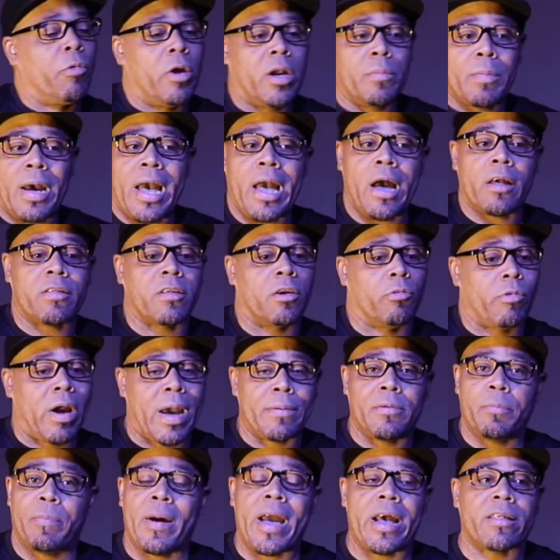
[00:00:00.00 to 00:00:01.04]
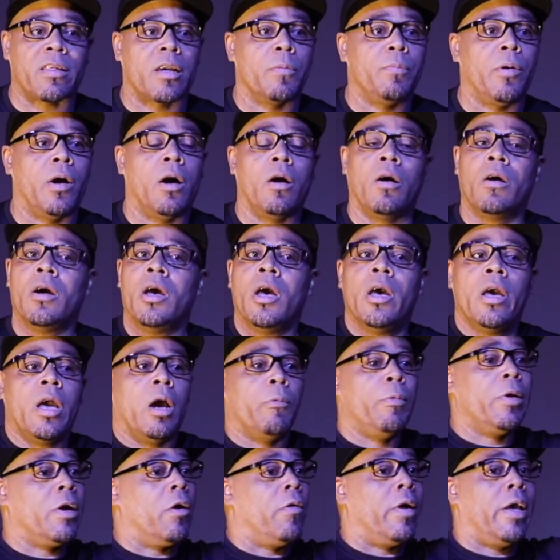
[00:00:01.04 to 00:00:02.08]
gonna run to my house and grab the basketball
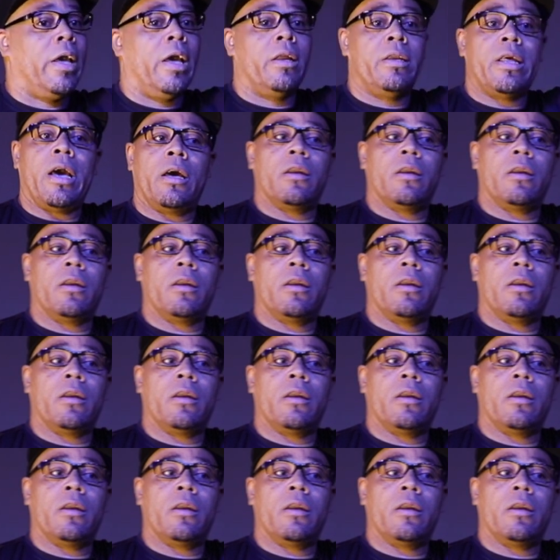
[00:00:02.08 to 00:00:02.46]
and we're gonna head